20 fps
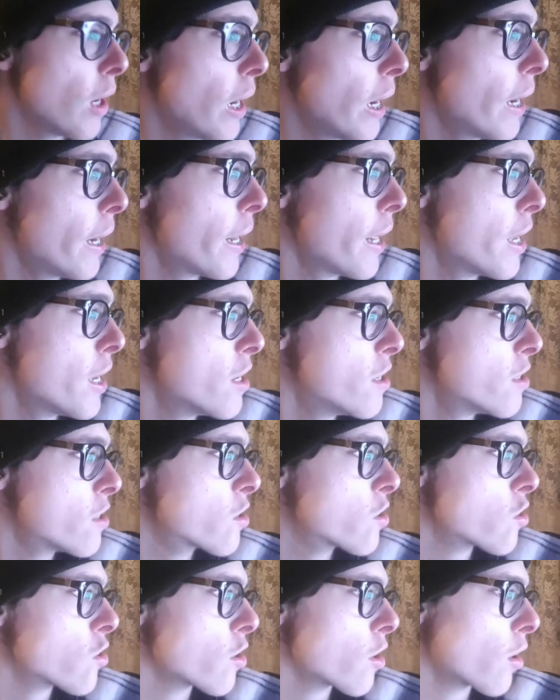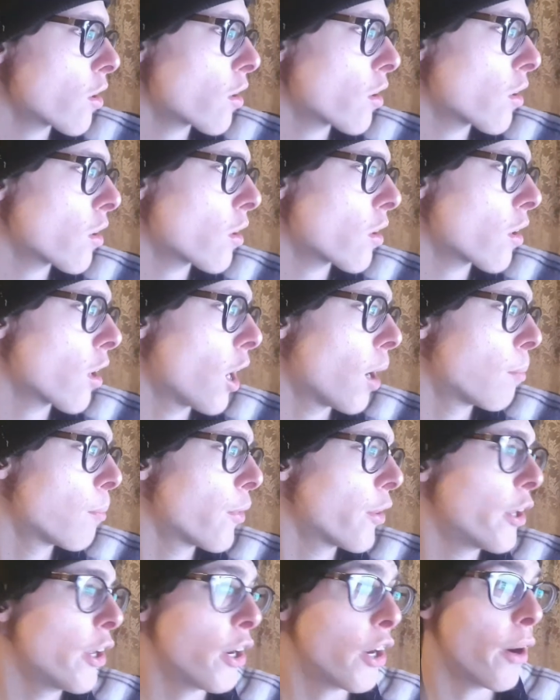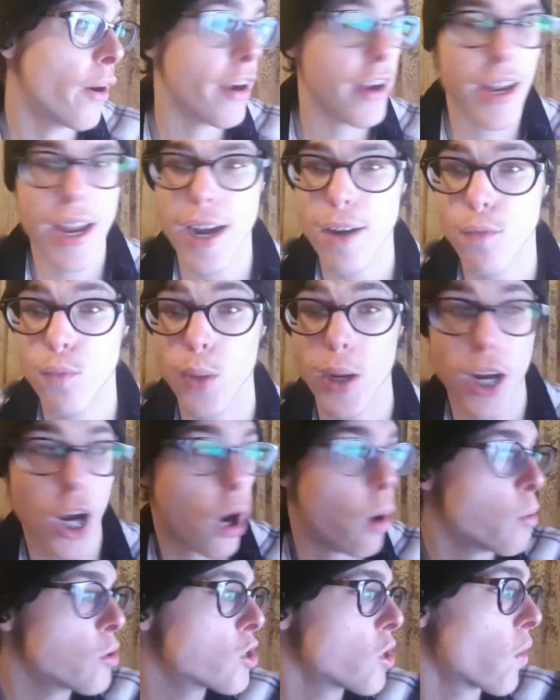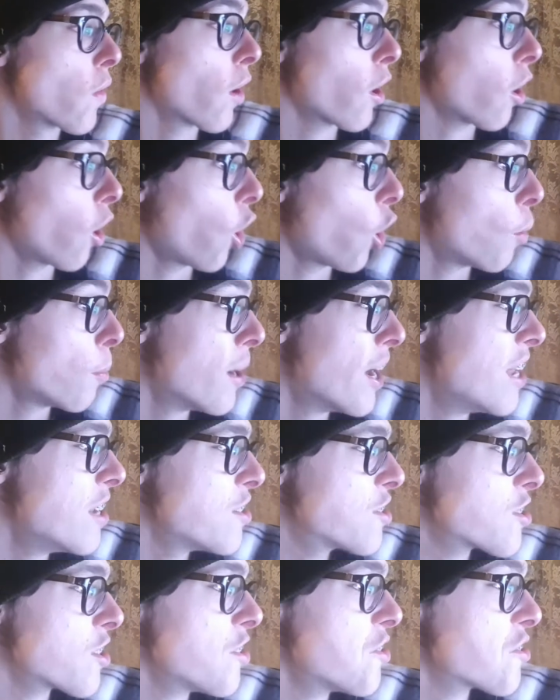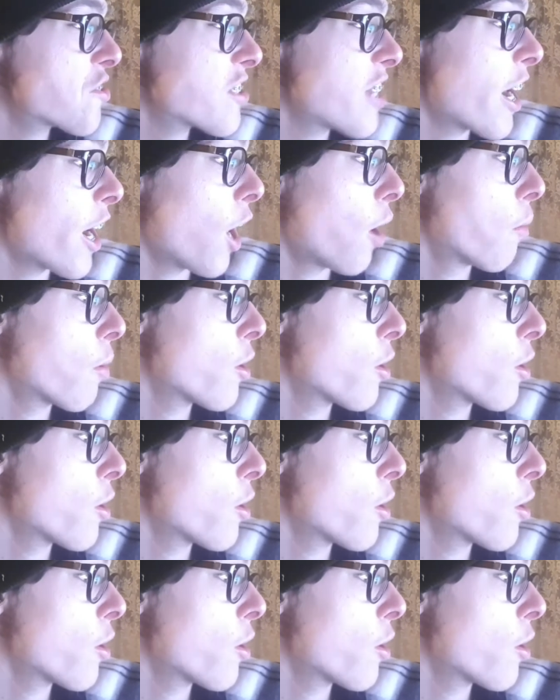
It is, you know, and if we go to the comments, I